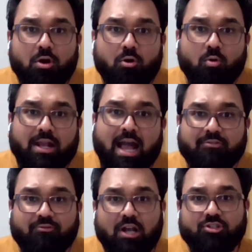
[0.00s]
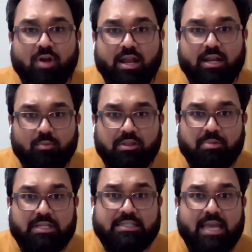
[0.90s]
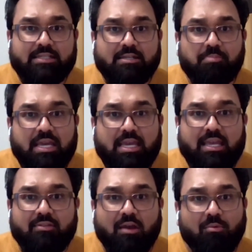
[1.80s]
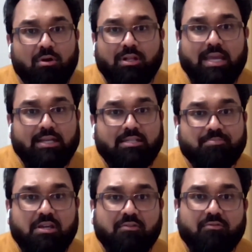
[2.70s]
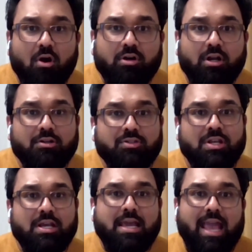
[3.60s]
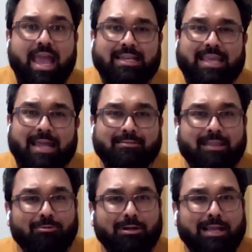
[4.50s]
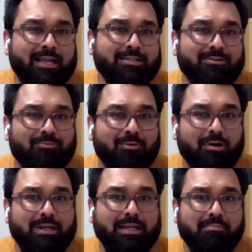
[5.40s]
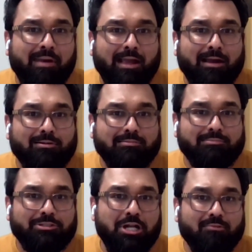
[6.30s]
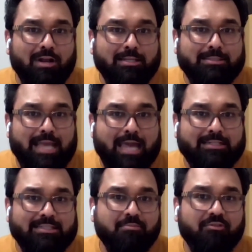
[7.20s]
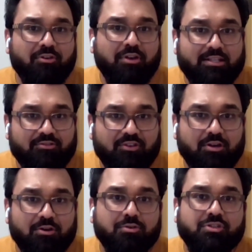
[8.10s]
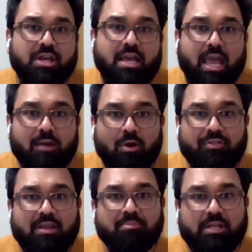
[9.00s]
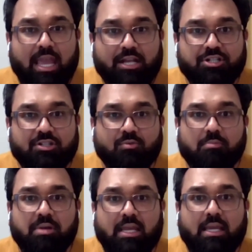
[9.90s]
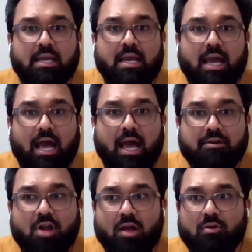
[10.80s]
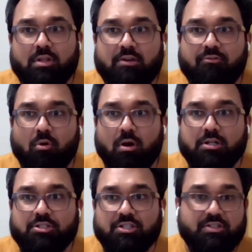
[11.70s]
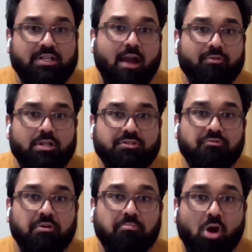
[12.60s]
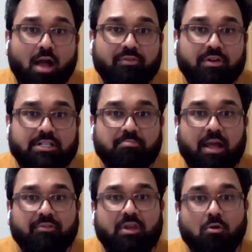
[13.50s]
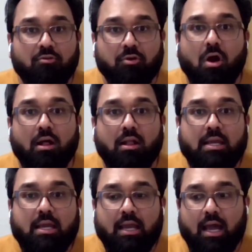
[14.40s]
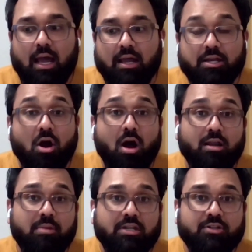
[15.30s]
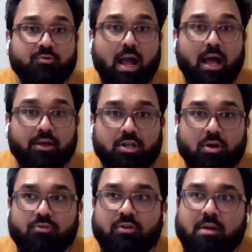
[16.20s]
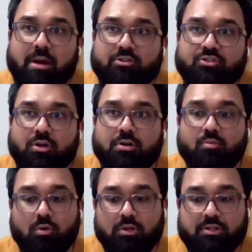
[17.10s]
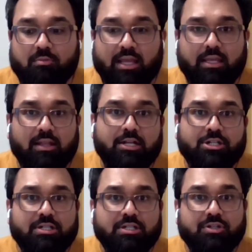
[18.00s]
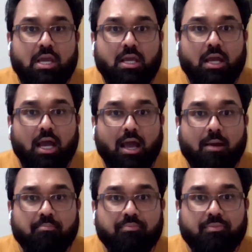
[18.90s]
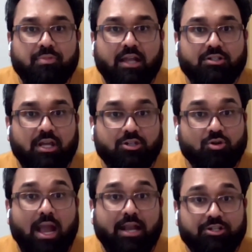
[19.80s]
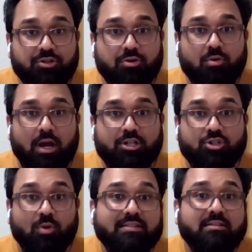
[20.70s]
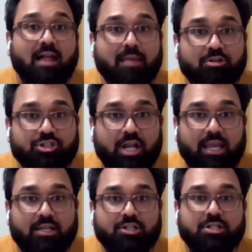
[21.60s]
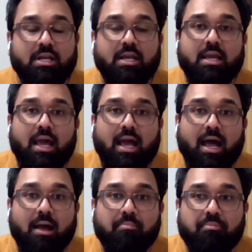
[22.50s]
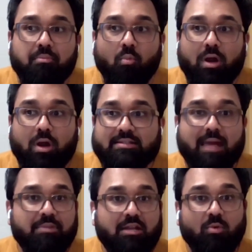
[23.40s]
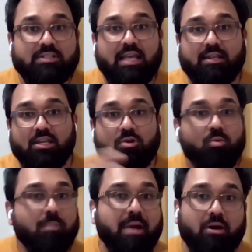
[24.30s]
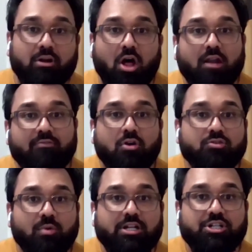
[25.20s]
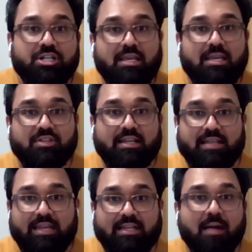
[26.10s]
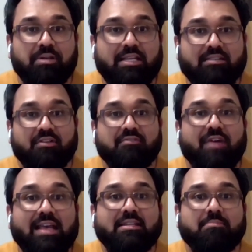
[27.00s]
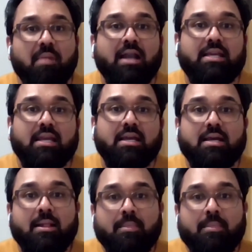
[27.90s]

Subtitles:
who were kind of frustrated with the BC NDP. They weren't really NDP voters, and yet they were kind of worried about John Rustad and some of his views and what the implications would be, not only for just the governance of the province, but the overall economy as well. You think about certain rules and regulations that try to address climate change. What does that mean when suddenly you rip out a lot of those regimes and companies have invested money